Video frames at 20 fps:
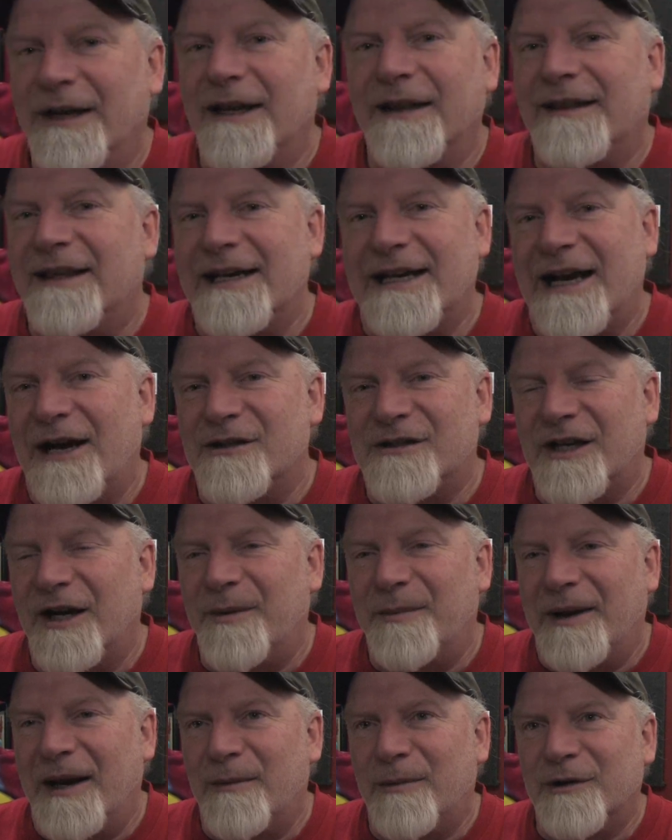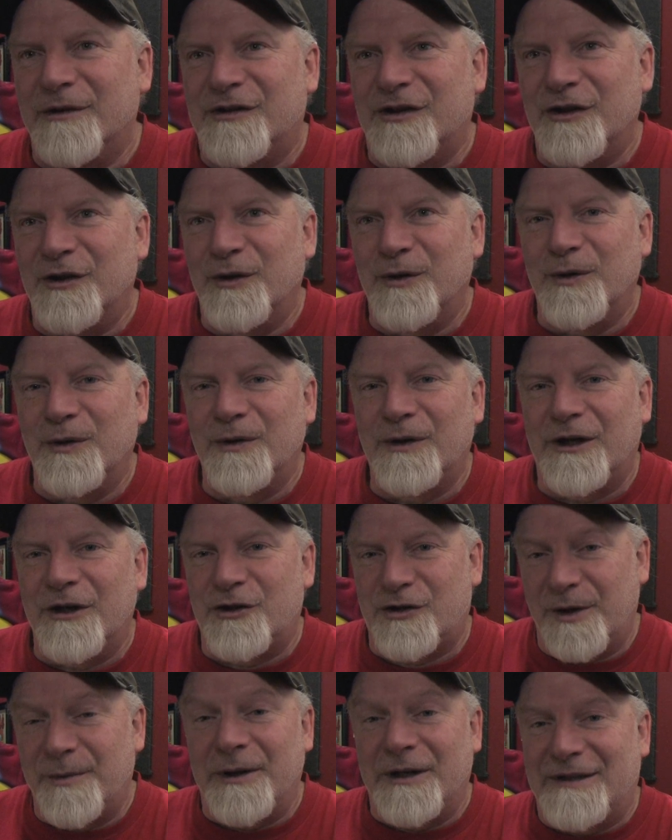didn't think I was going to be able to
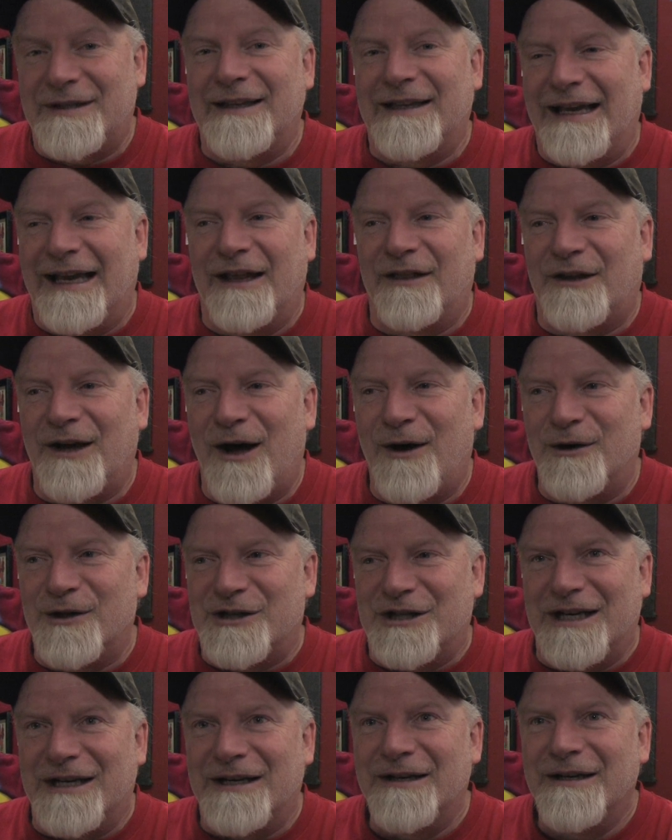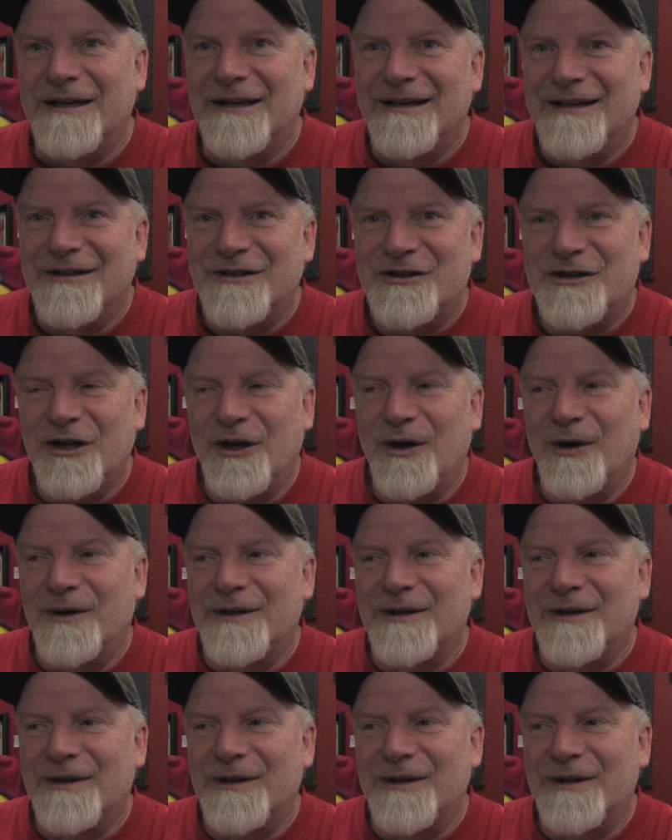contribute to the anthology. So